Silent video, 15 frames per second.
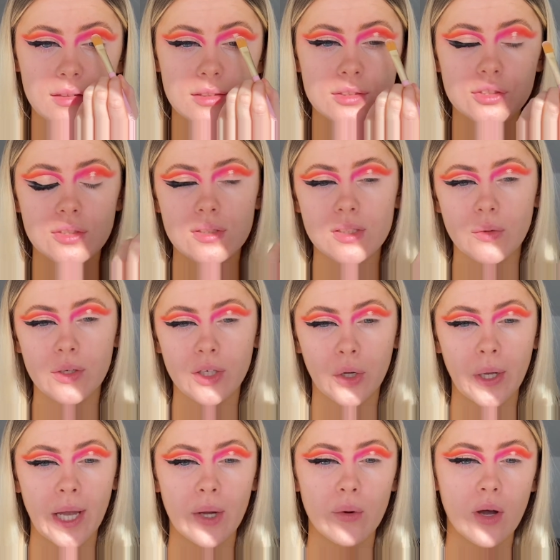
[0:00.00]
just so I know
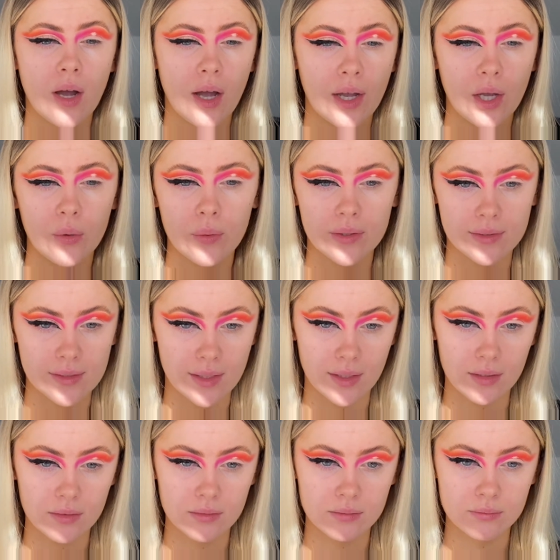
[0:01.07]
how high I want
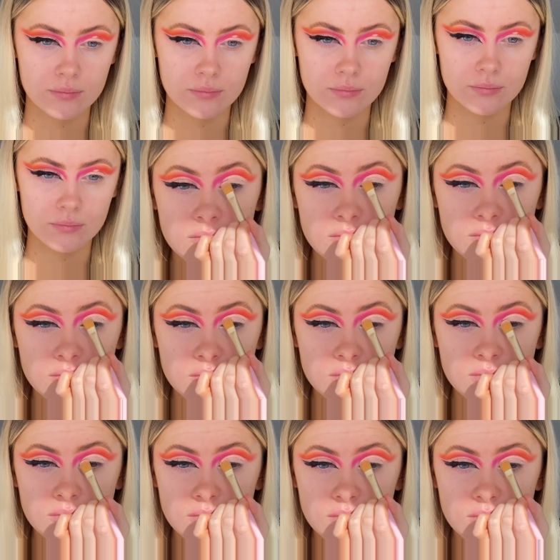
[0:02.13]
it, and
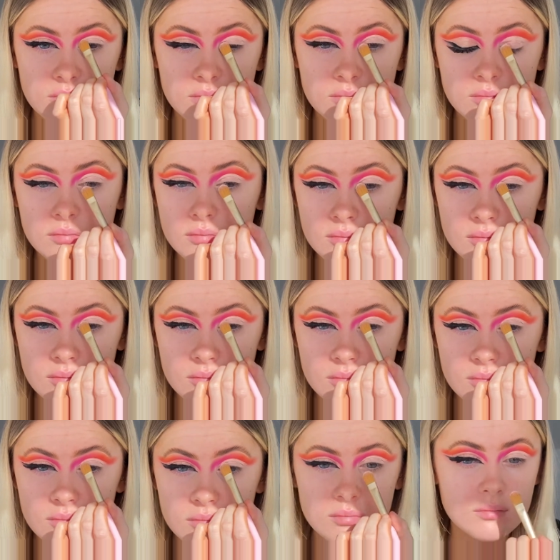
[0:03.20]
then you can just start
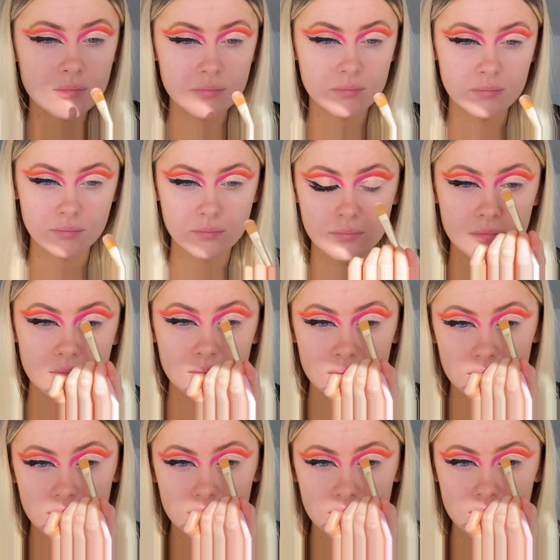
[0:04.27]

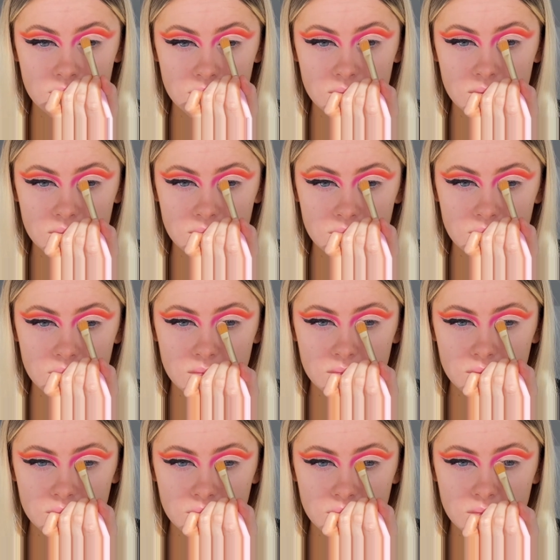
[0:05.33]
building the cut
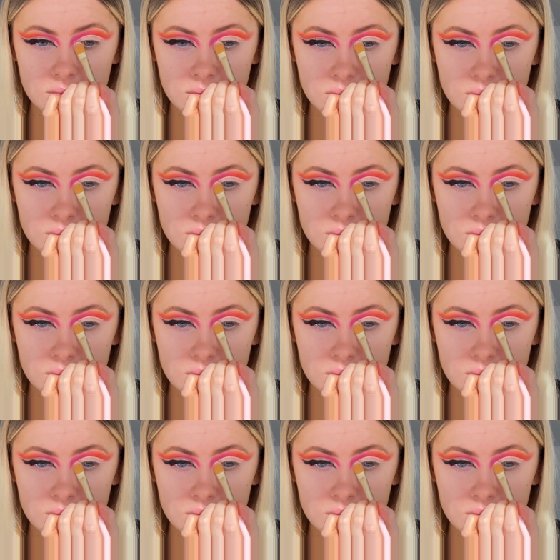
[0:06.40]
crease.